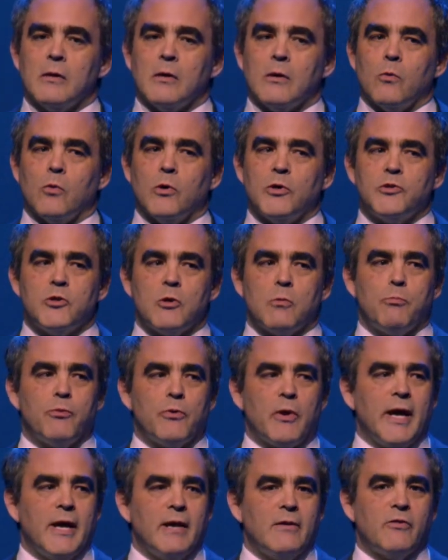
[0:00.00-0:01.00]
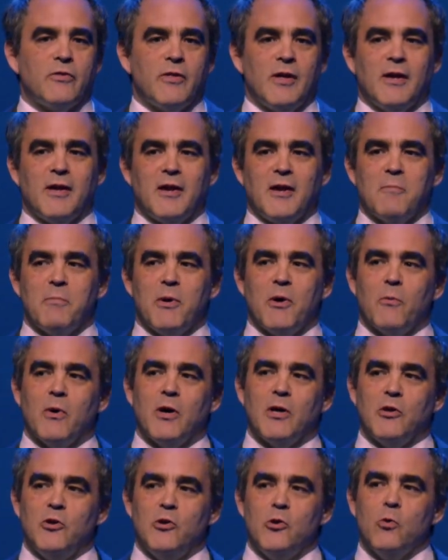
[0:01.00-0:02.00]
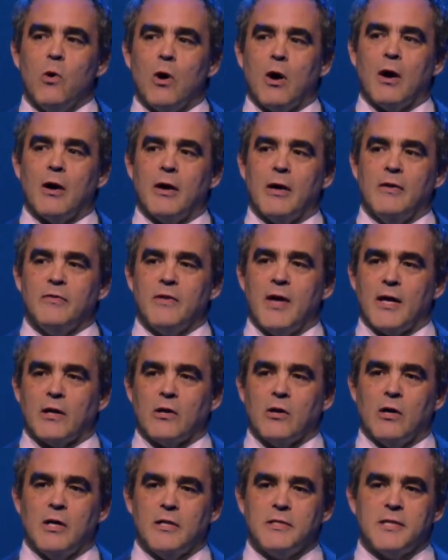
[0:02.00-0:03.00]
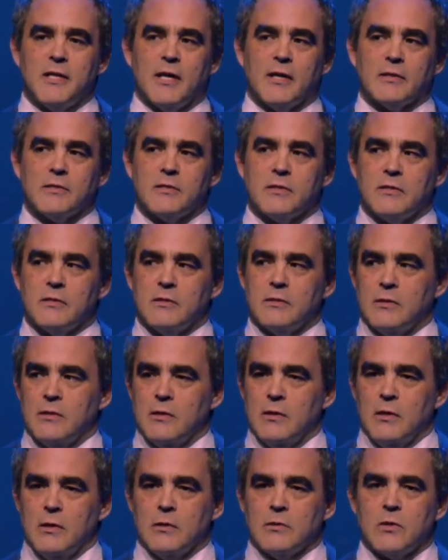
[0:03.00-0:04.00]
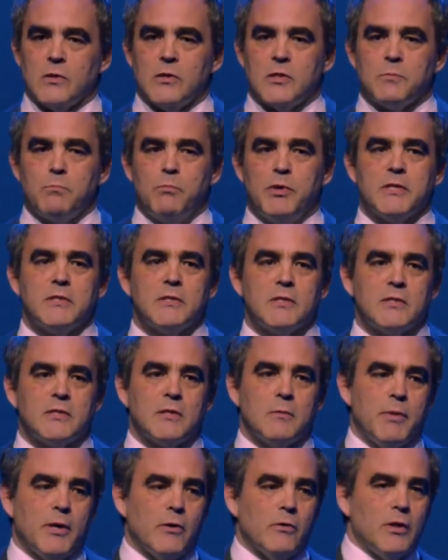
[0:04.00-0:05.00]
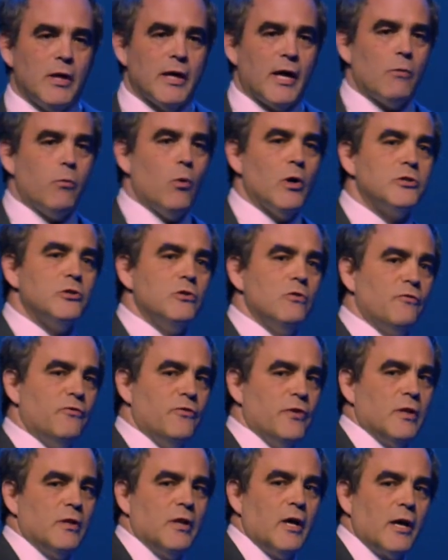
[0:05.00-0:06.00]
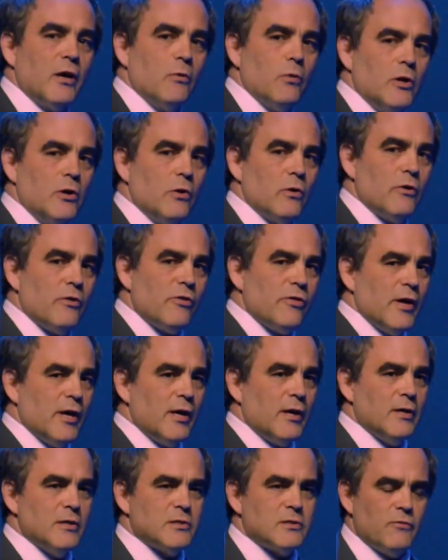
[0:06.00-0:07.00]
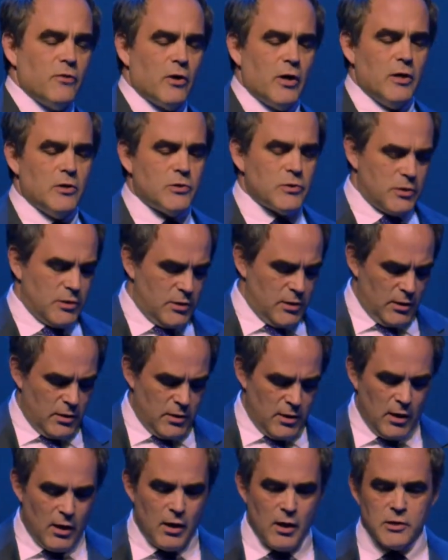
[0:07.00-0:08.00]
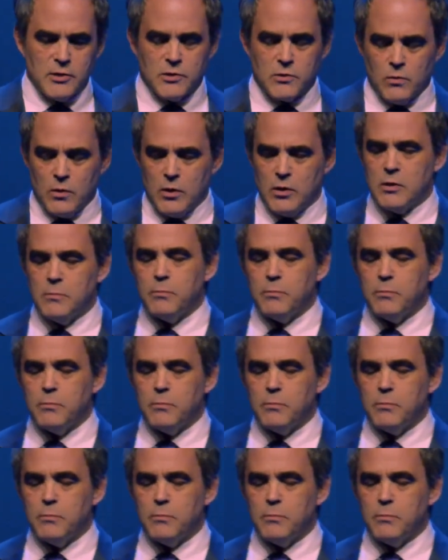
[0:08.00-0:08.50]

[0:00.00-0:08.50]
was your brain thinking about what you are in that context. So this business about like what you feel like when you're a thing is a very interesting thing, and I just wanted to